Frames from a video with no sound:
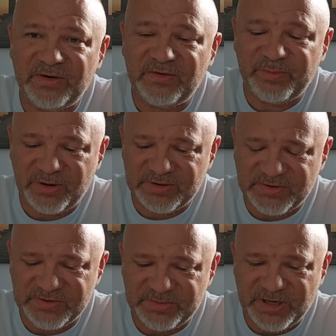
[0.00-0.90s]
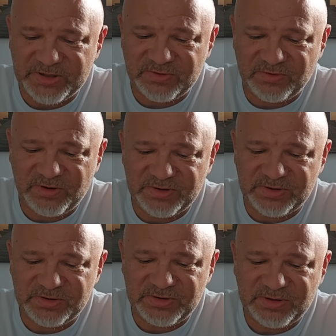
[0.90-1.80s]
disappearance of Sebastian
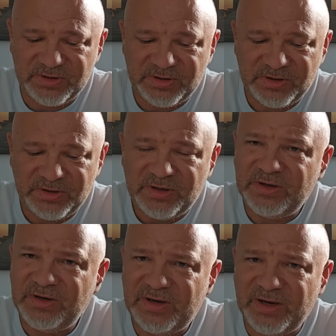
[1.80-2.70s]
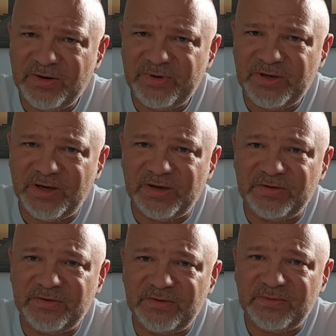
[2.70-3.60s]
Rogers, did they go in the
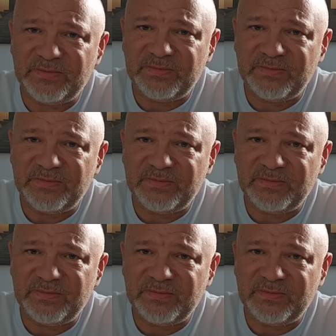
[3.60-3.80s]
house?